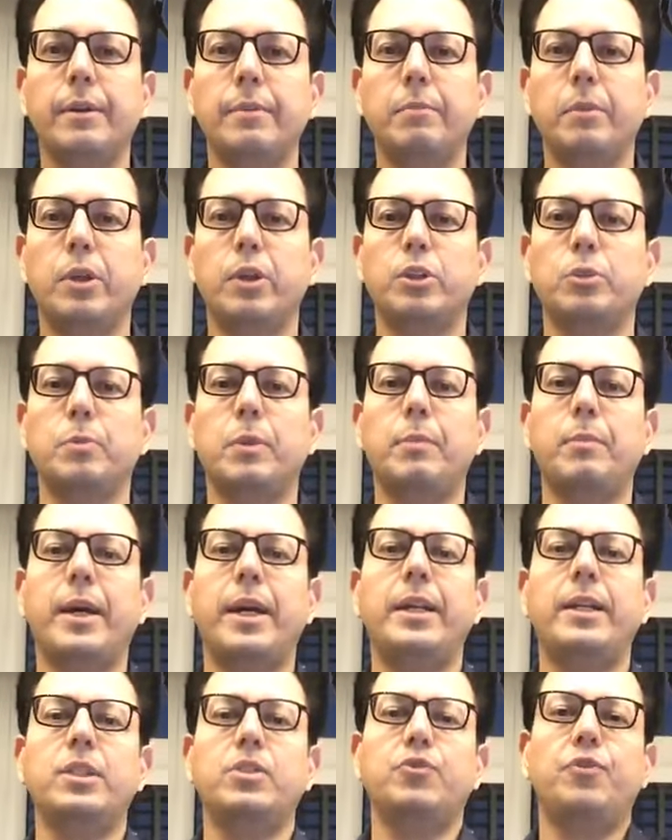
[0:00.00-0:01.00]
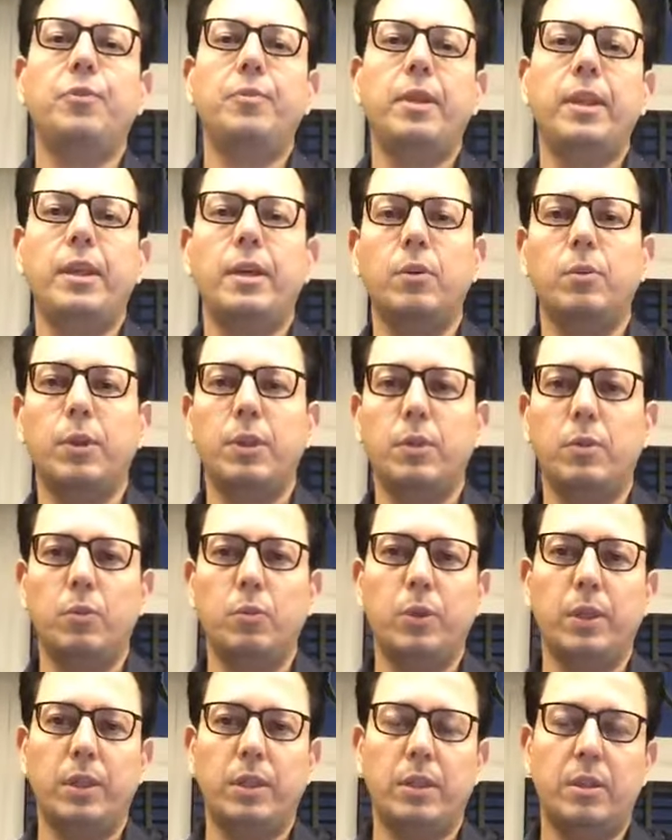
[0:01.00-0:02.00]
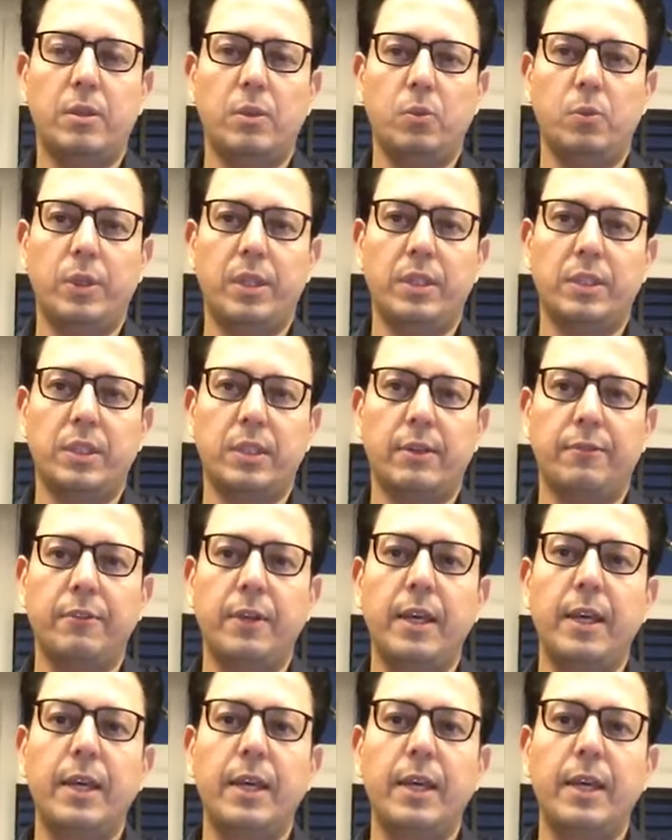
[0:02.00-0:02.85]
because my mind is familiar with, with, with this stuff.